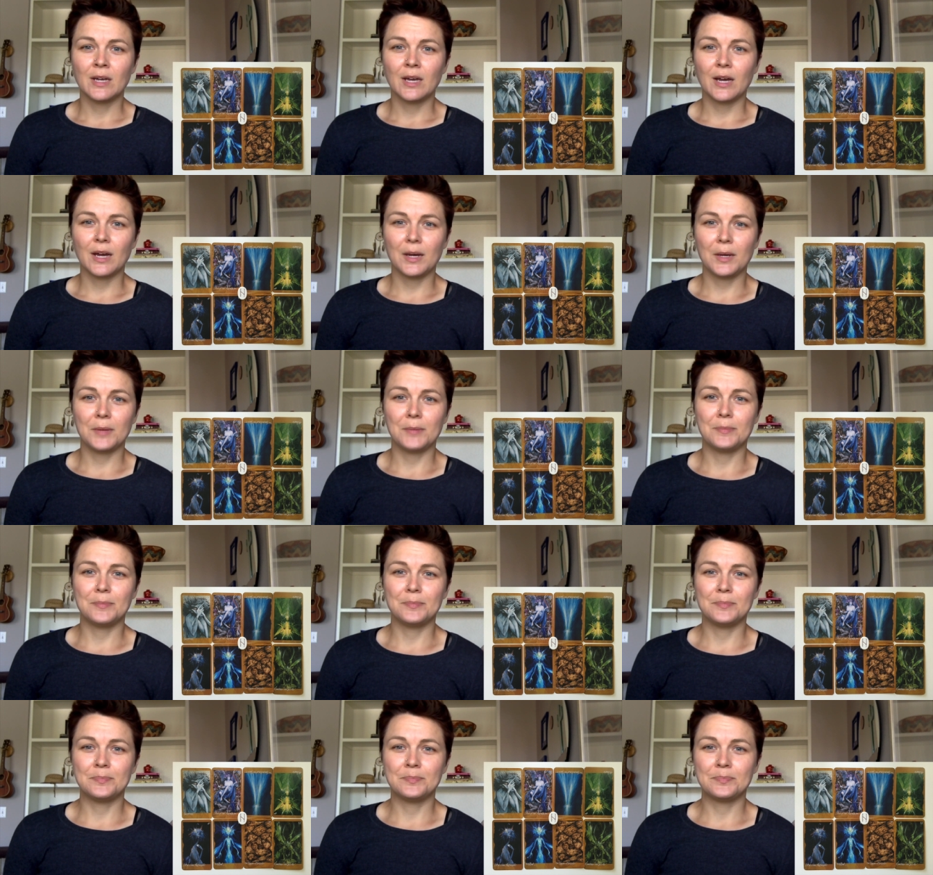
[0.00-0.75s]

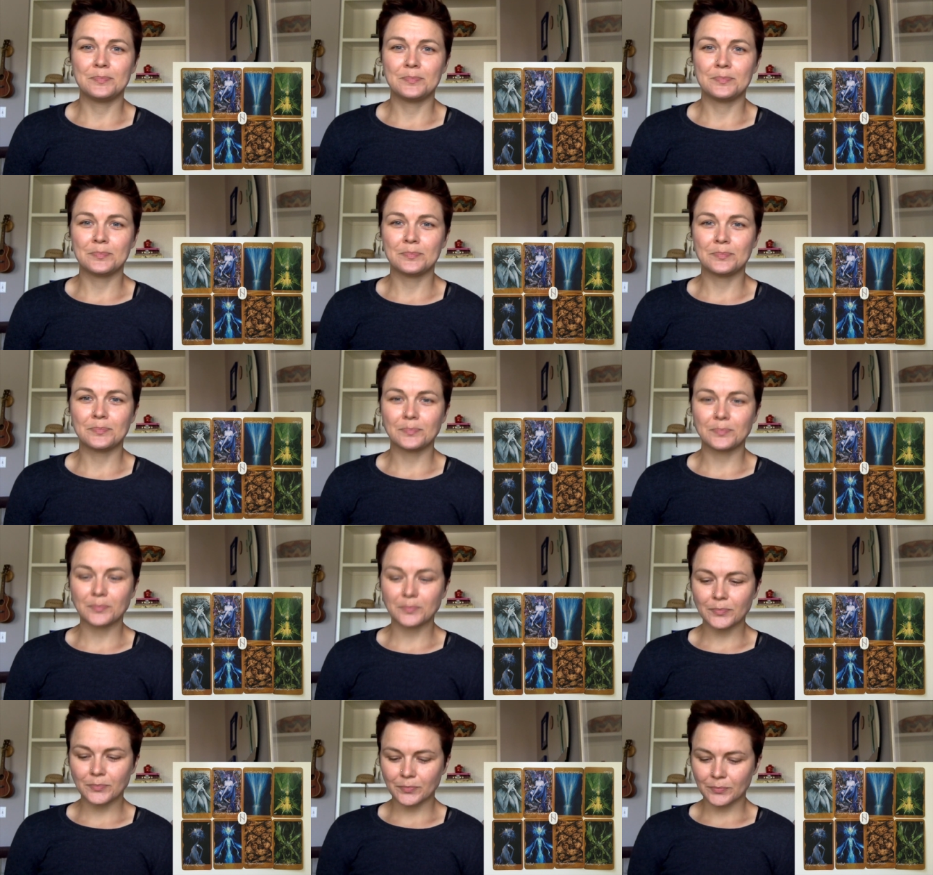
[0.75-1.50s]

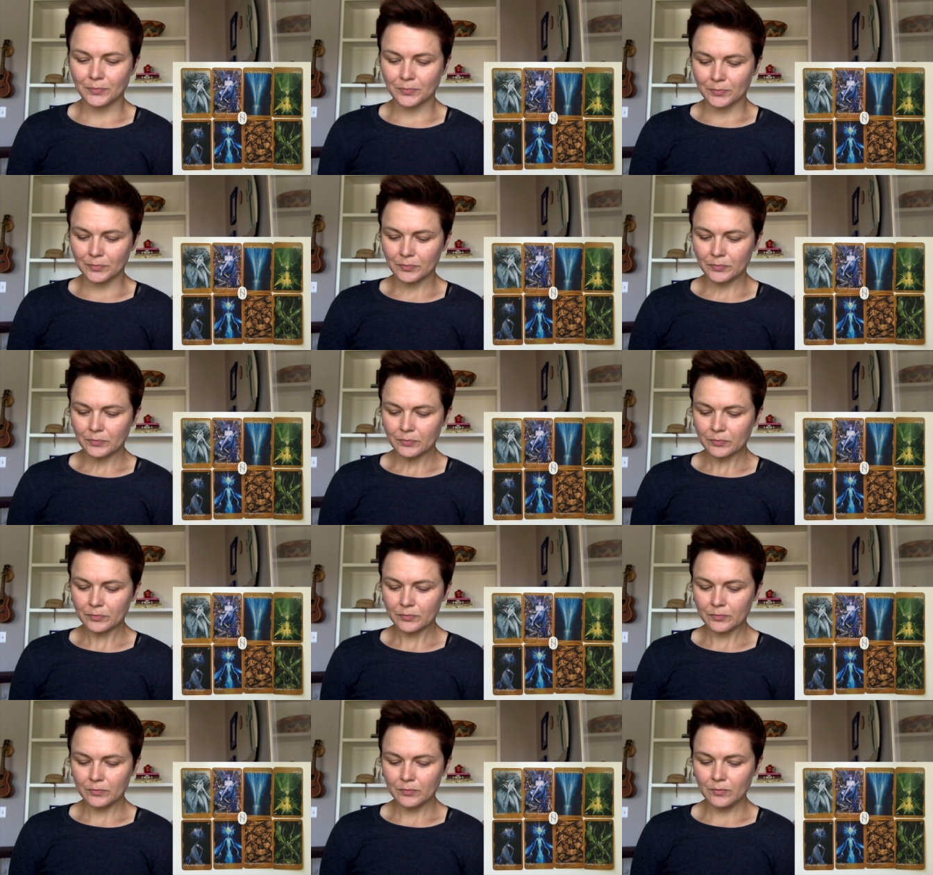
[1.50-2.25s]

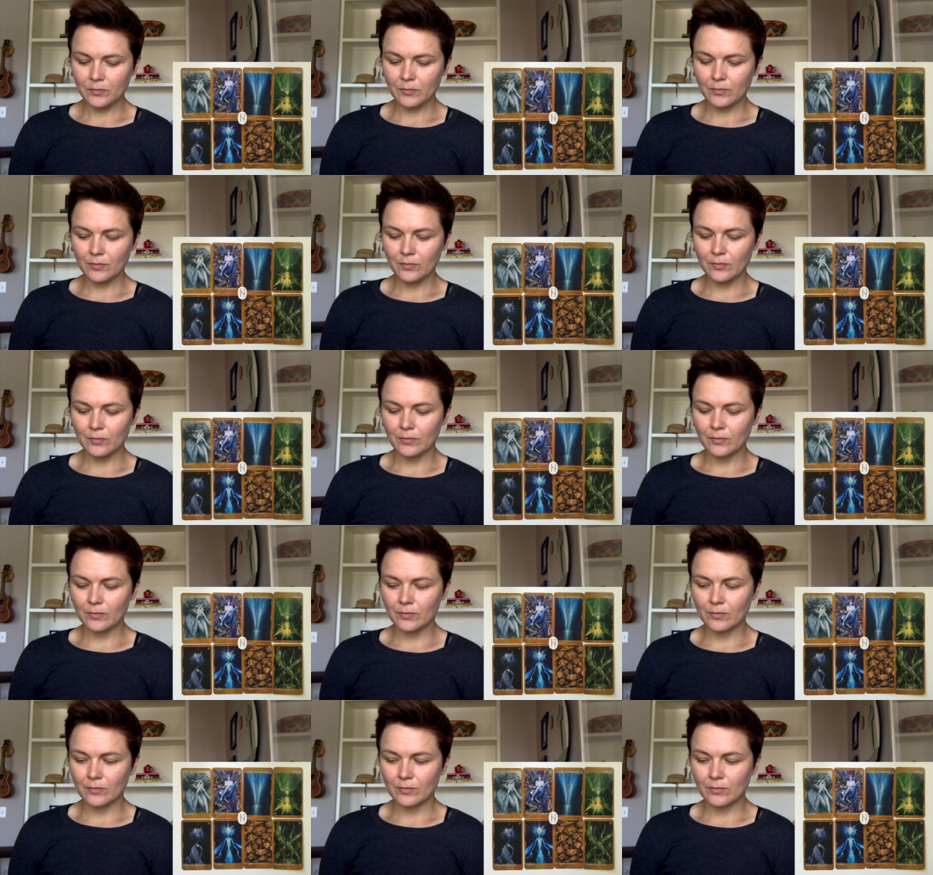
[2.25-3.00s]

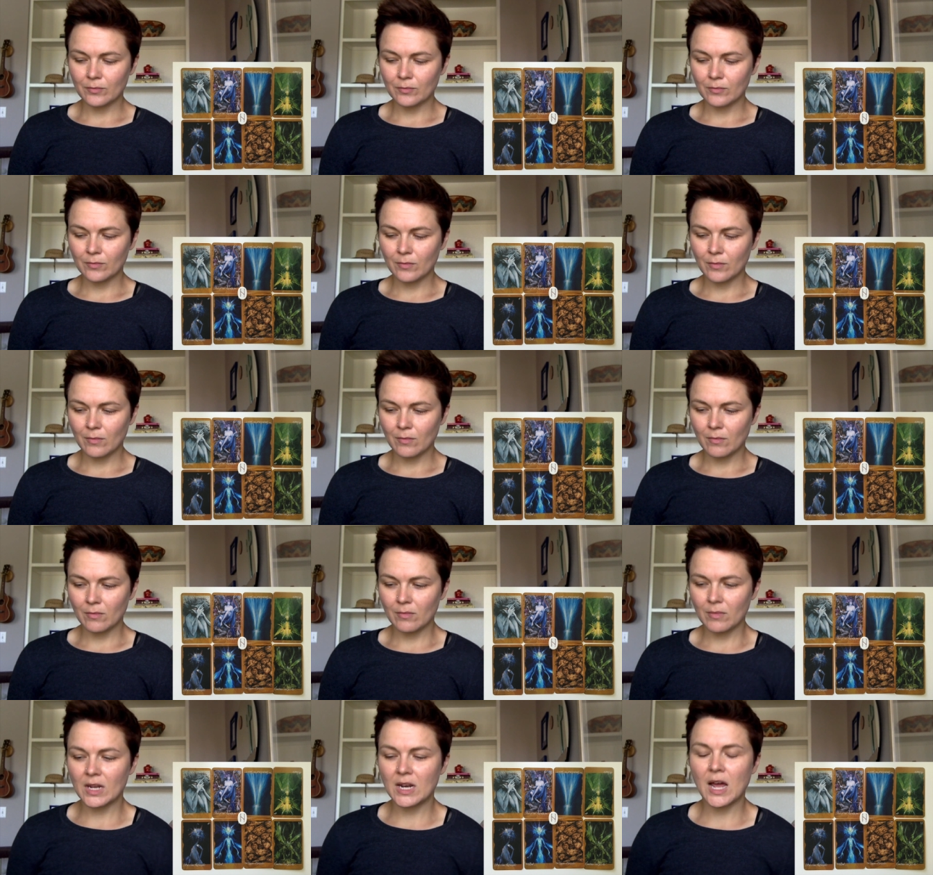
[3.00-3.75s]

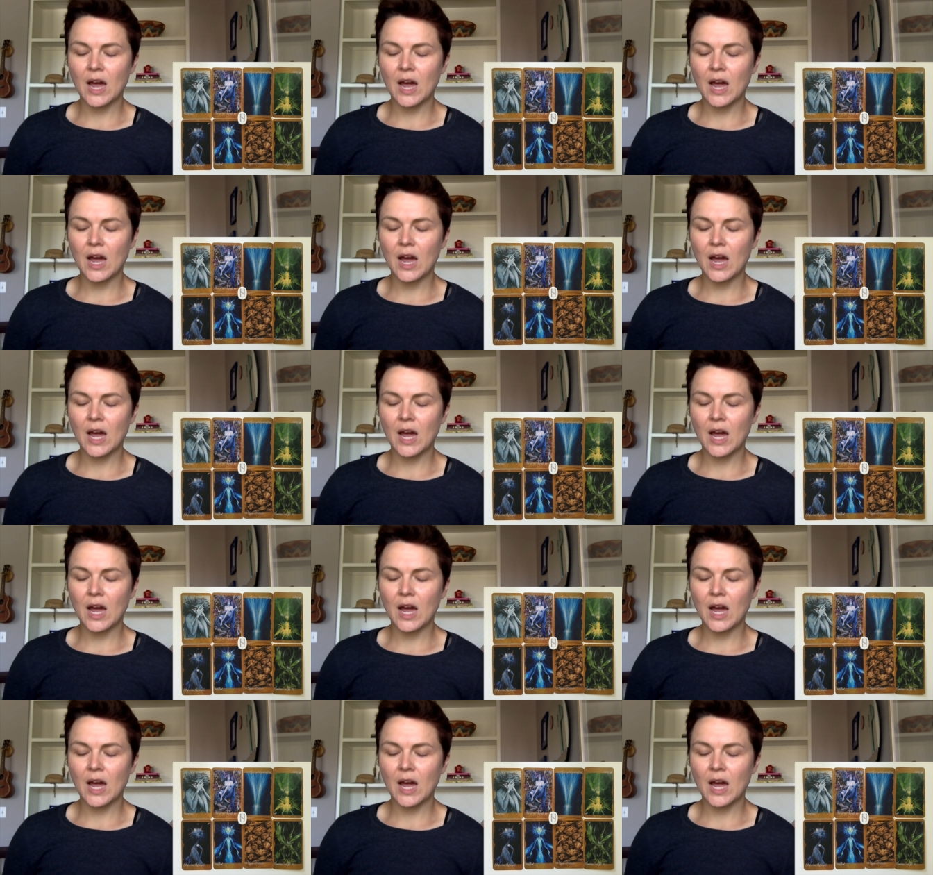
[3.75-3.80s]
then